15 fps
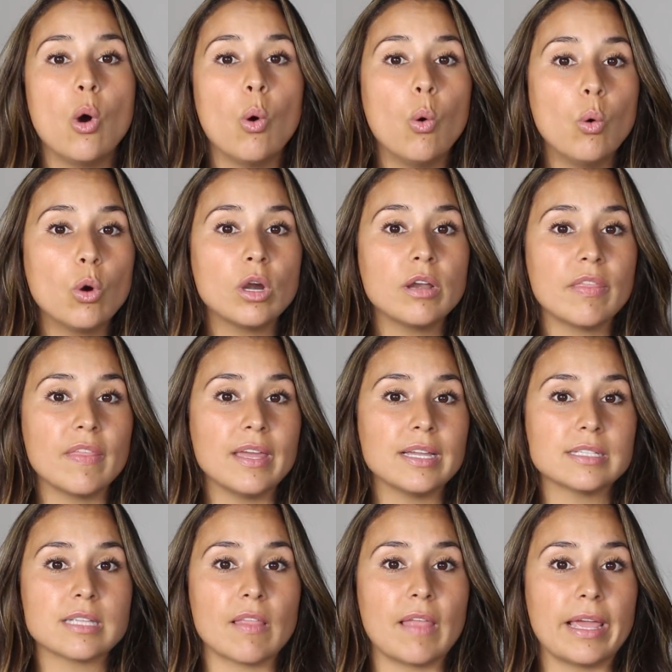or
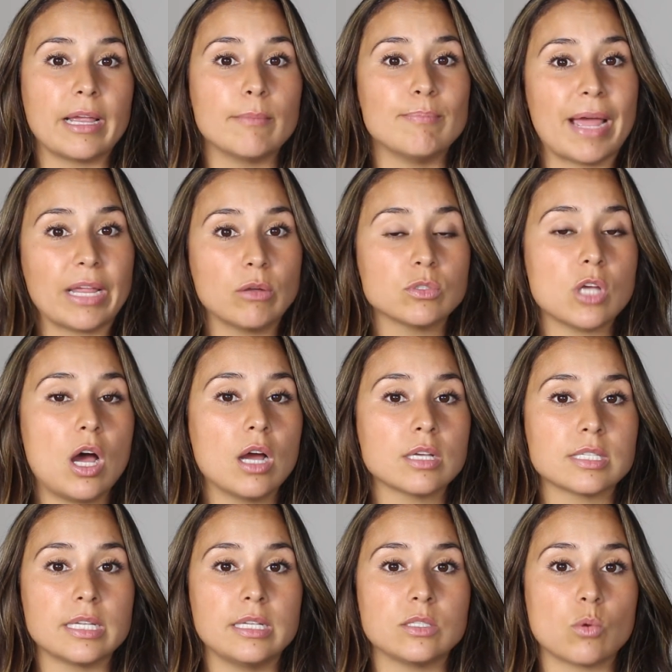things like
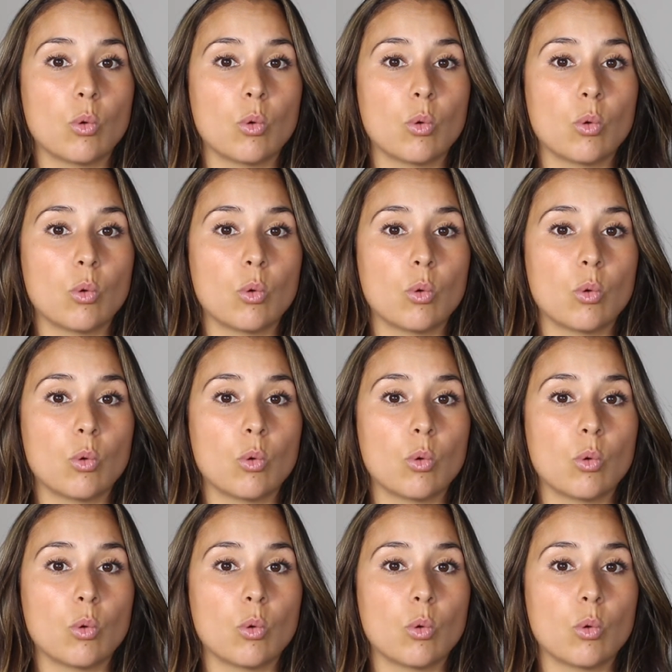mycotoxins